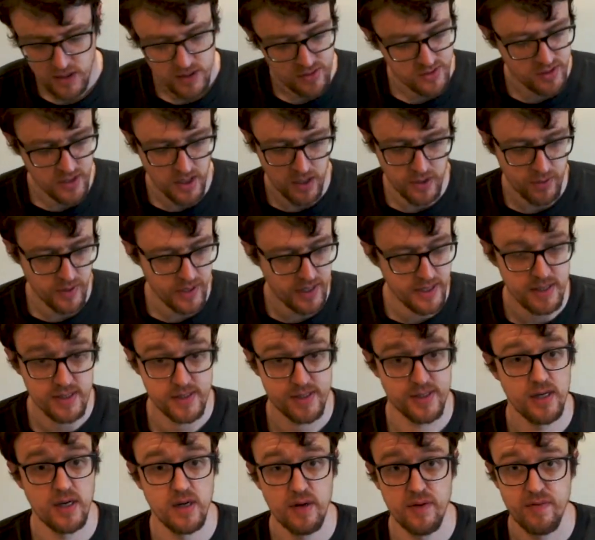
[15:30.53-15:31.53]
So in
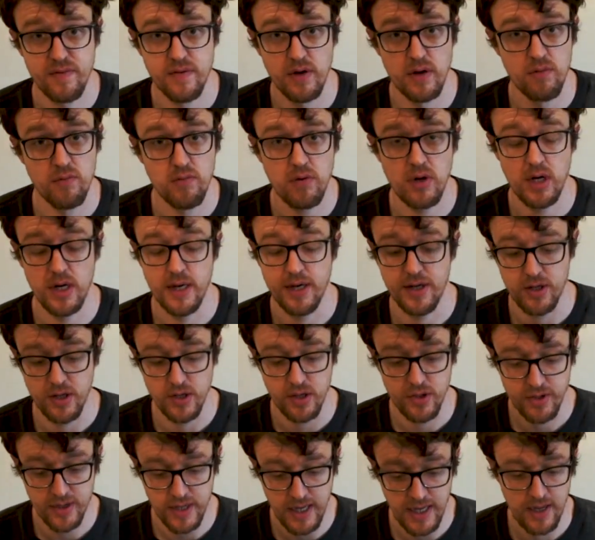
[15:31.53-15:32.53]
itself, a really
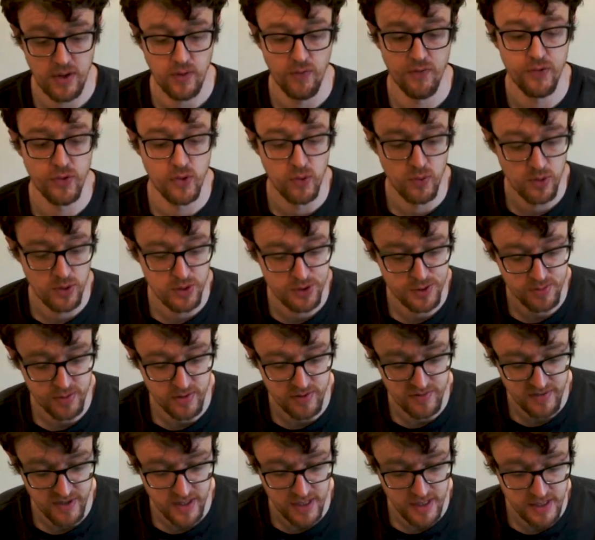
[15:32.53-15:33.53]
good outdoor
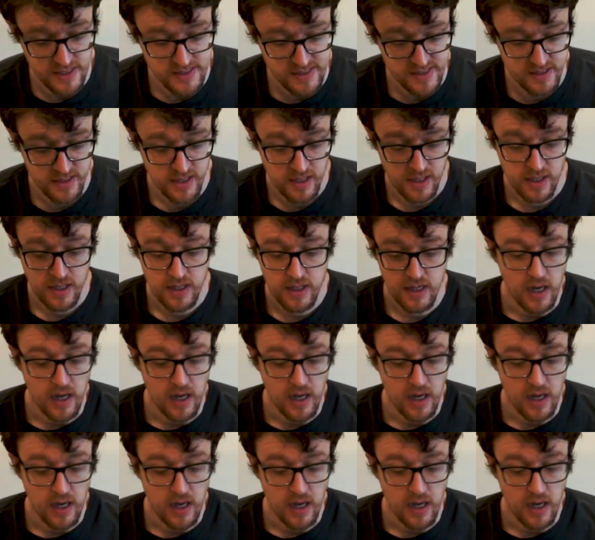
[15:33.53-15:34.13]
waterproof case,